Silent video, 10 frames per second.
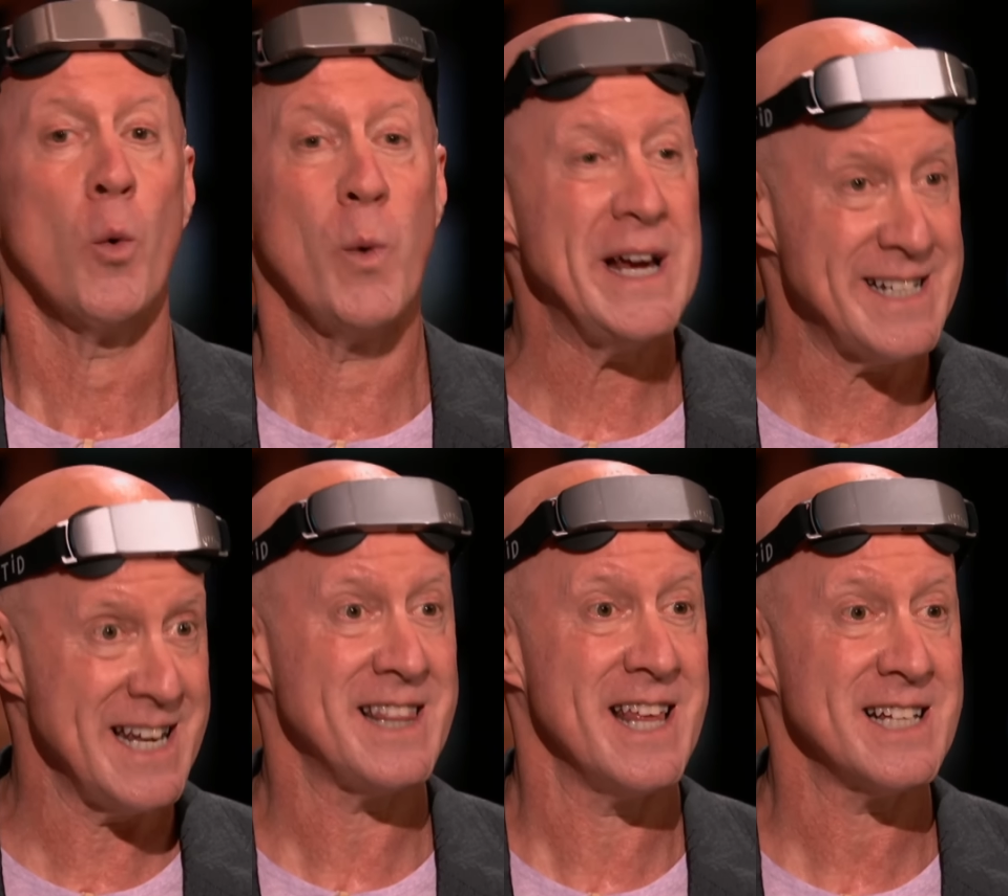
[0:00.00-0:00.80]
We
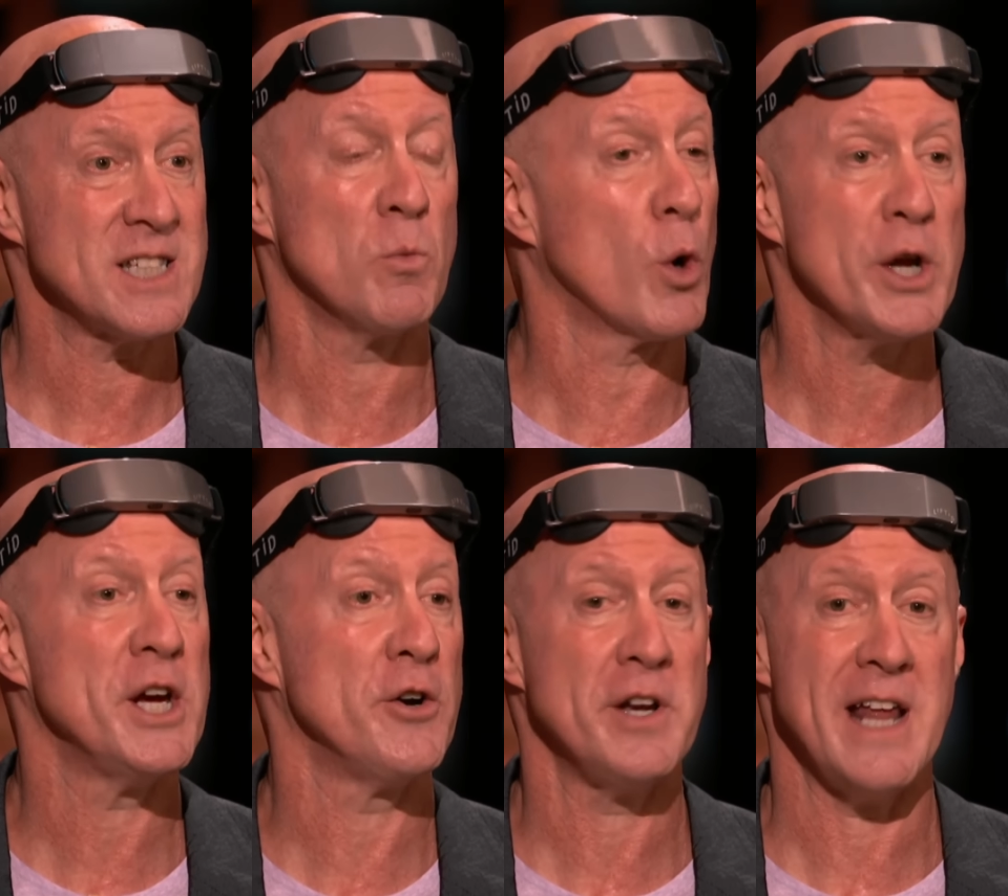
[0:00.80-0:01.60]
did this, and we're
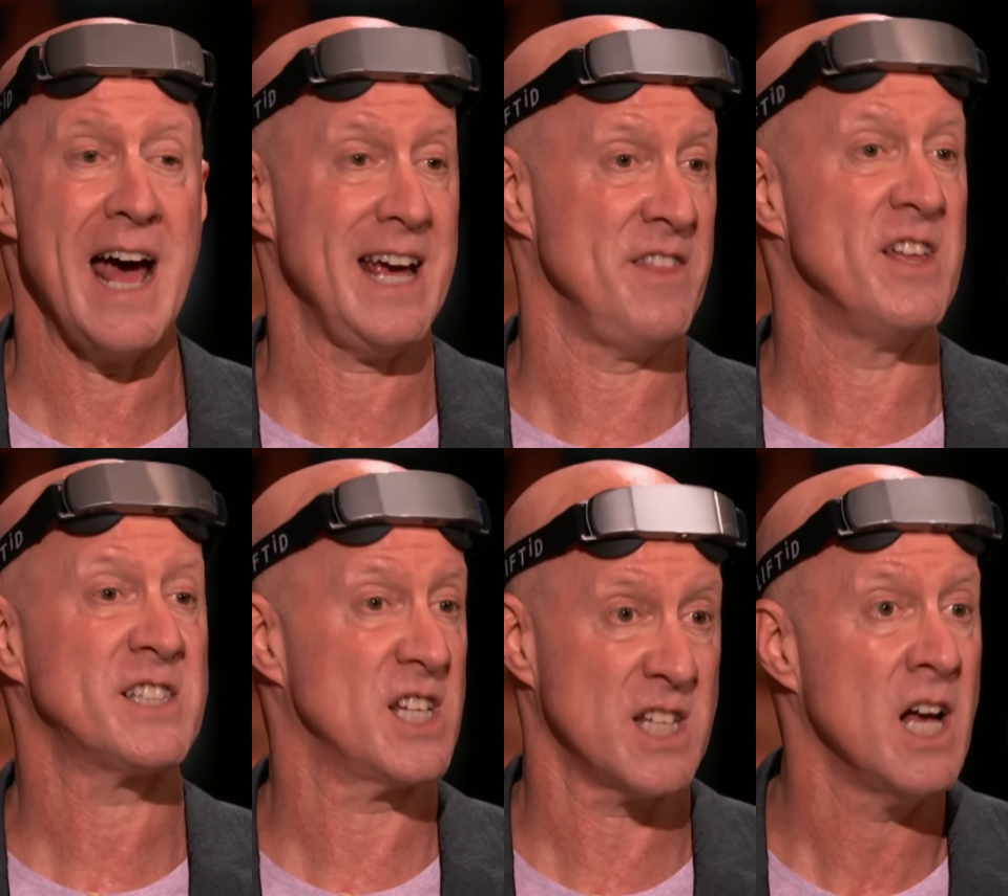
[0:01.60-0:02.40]
here today, and
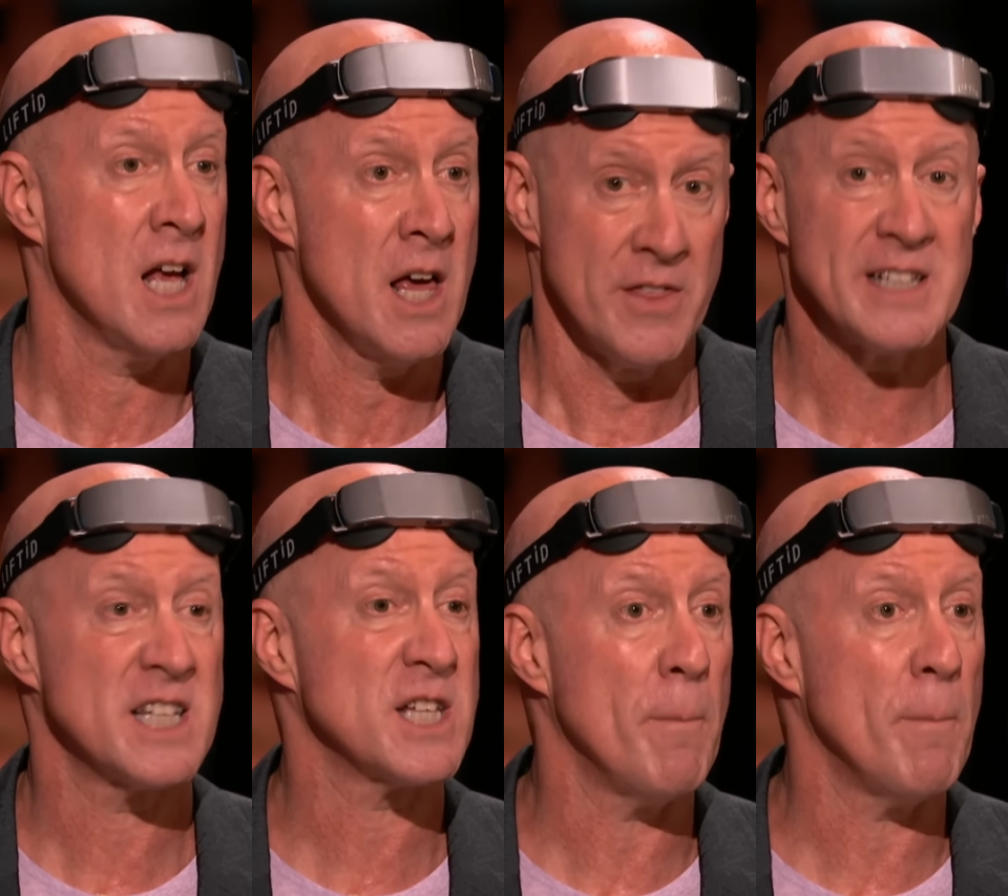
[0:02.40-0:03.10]
this is a this is a